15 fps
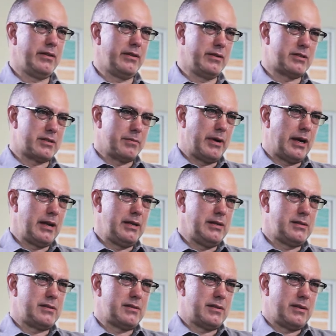
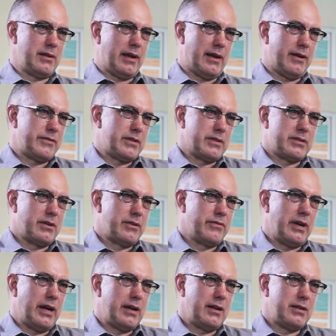Somalis have to solve
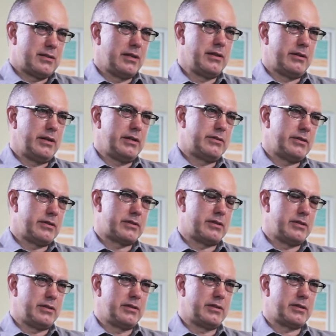that. It's in their interest to
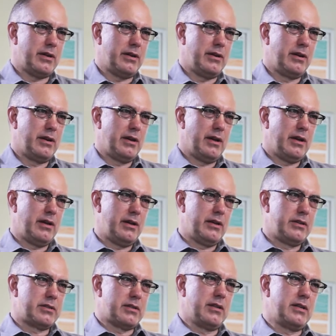do so.
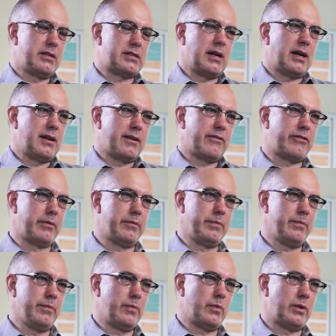So they're starting from
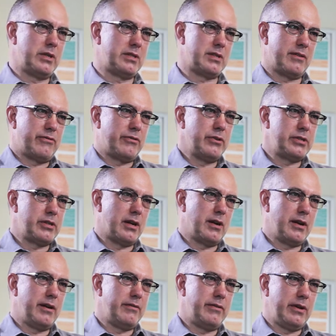what is
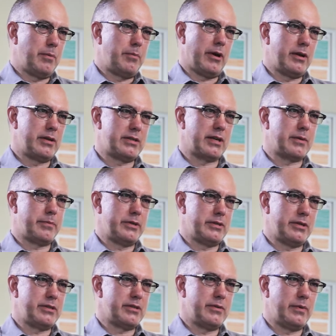unfortunately a real politic
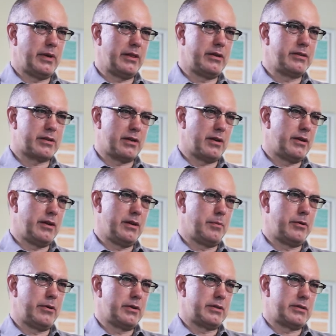position where those colonial
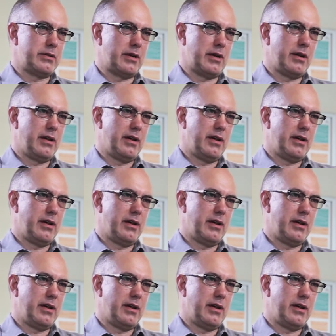borders are